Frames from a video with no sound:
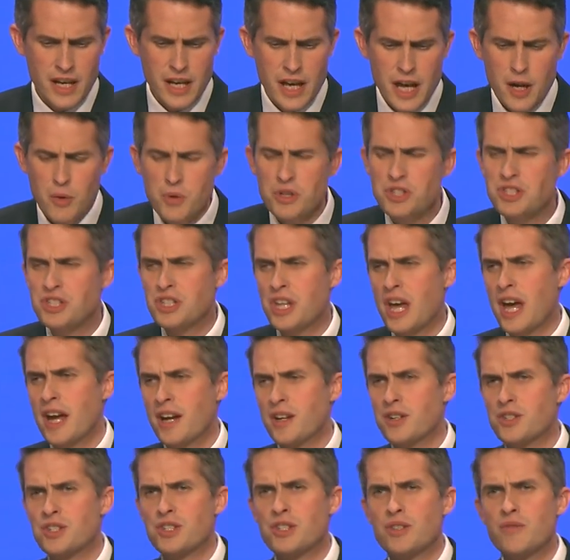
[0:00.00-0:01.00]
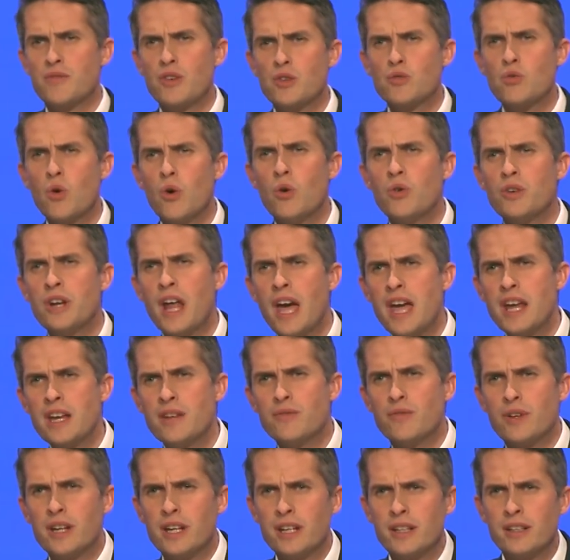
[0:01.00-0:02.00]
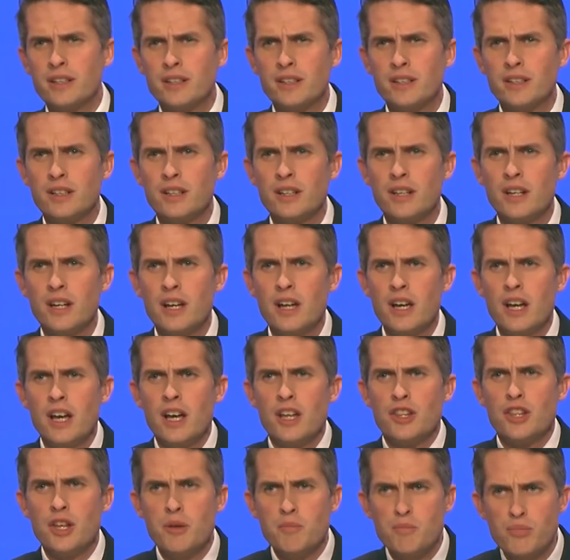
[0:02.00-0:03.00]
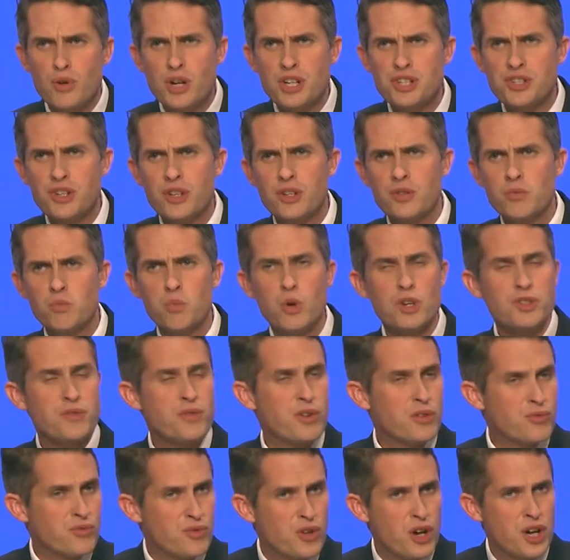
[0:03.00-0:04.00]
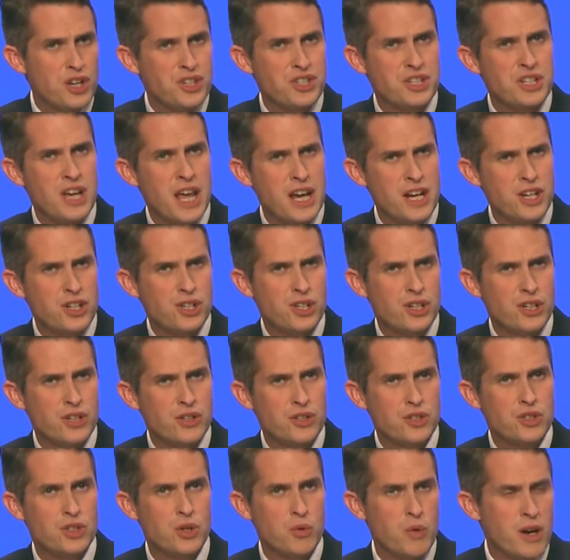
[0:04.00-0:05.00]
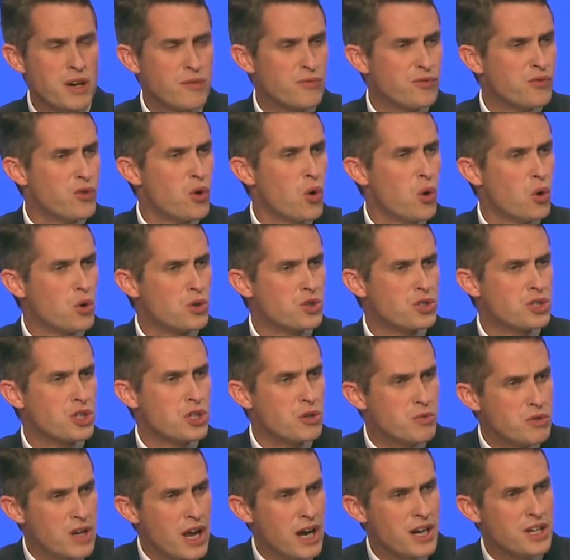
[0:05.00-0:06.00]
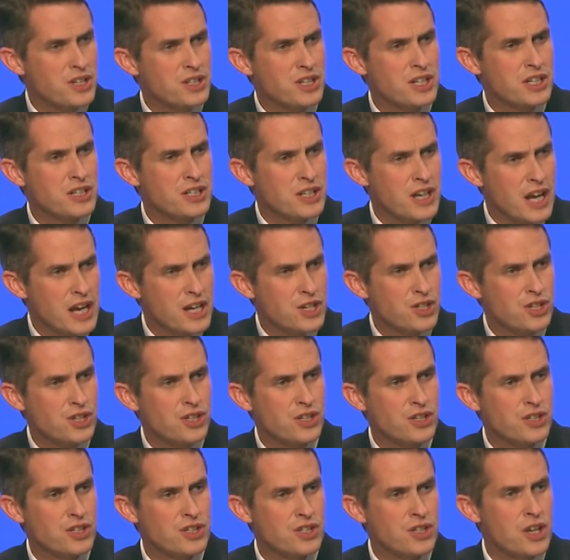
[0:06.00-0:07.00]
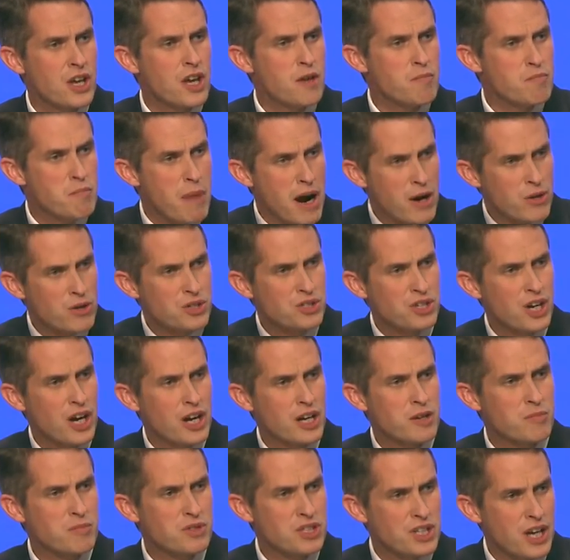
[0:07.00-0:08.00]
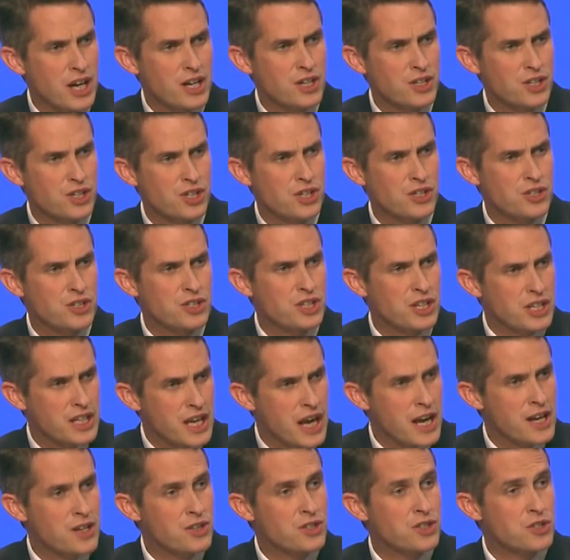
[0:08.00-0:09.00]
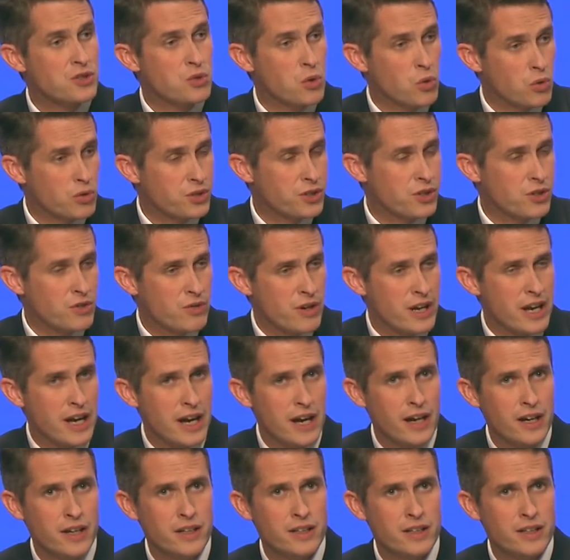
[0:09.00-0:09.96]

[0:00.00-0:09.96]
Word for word: it was thanks to the Royal Navy that Britain was the first nation to enforce United Nations maritime sanctions against North Korea.